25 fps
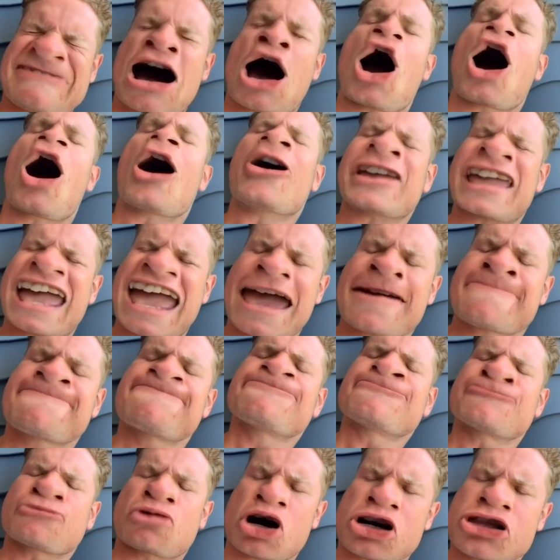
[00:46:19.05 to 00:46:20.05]
Oh yeah,
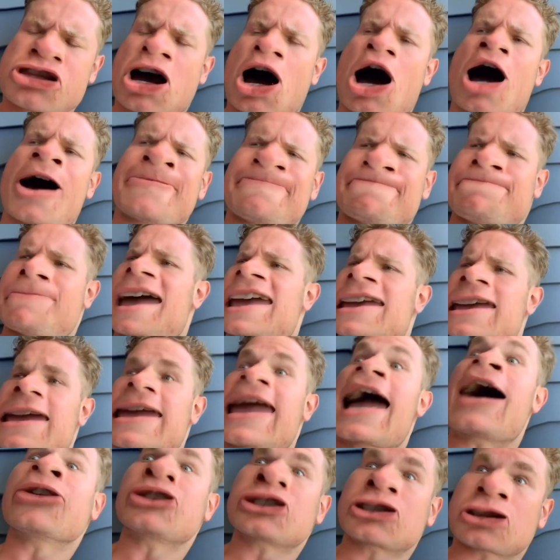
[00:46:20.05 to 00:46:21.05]
worked hard. Bank
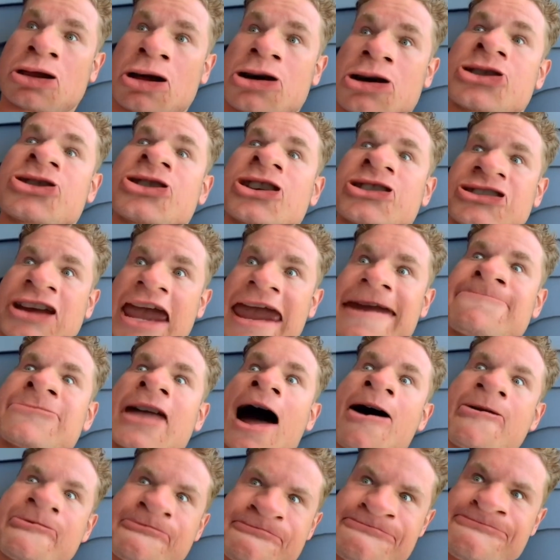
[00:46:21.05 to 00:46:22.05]
account still looks the same
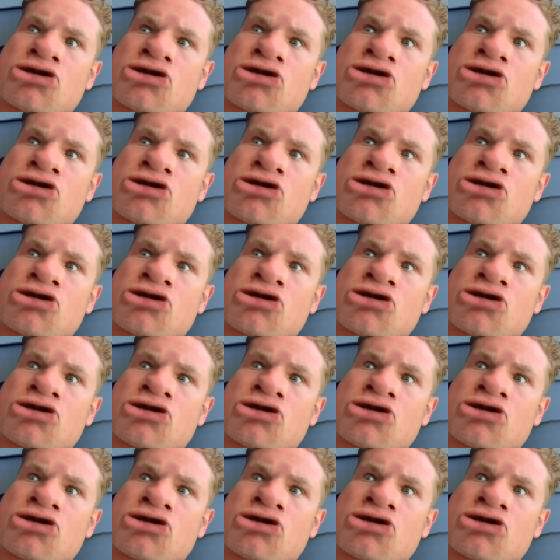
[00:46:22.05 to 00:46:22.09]
though.